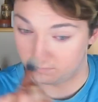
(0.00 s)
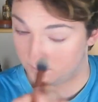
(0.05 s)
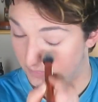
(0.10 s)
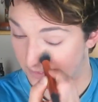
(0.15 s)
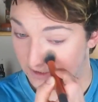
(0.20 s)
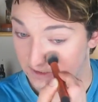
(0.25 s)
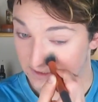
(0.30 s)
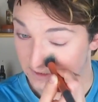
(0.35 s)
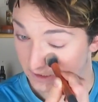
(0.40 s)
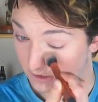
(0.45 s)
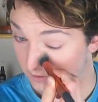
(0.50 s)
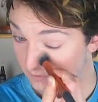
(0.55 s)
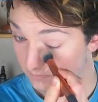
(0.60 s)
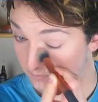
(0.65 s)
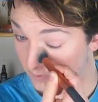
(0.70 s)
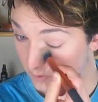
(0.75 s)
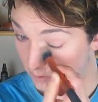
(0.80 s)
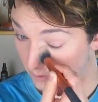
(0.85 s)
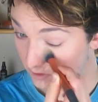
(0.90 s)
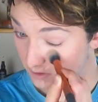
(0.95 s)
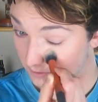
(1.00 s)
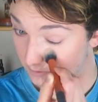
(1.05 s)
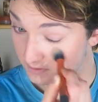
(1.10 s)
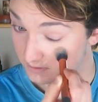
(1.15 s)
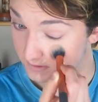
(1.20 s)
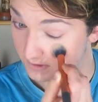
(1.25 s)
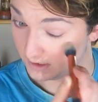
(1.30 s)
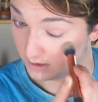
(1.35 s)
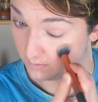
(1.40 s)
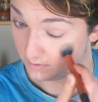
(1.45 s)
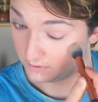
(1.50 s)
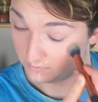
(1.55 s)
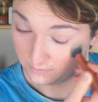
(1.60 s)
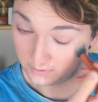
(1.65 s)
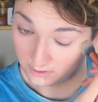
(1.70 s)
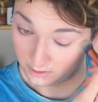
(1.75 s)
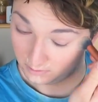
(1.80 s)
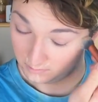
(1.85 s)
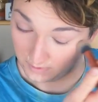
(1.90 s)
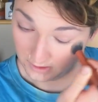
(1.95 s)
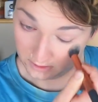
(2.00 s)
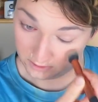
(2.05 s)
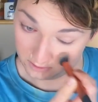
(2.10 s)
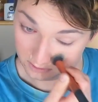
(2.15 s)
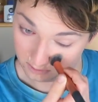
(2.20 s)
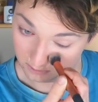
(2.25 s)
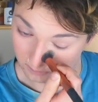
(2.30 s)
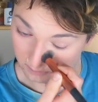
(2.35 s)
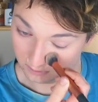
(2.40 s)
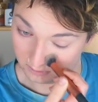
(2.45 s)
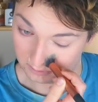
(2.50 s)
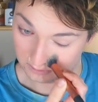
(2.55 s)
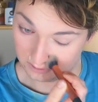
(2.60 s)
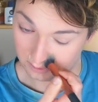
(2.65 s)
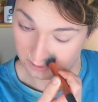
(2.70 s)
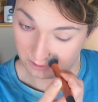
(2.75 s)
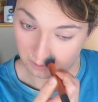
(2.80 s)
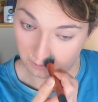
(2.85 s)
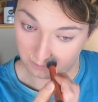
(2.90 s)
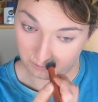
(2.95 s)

because I have pores and I want to really make sure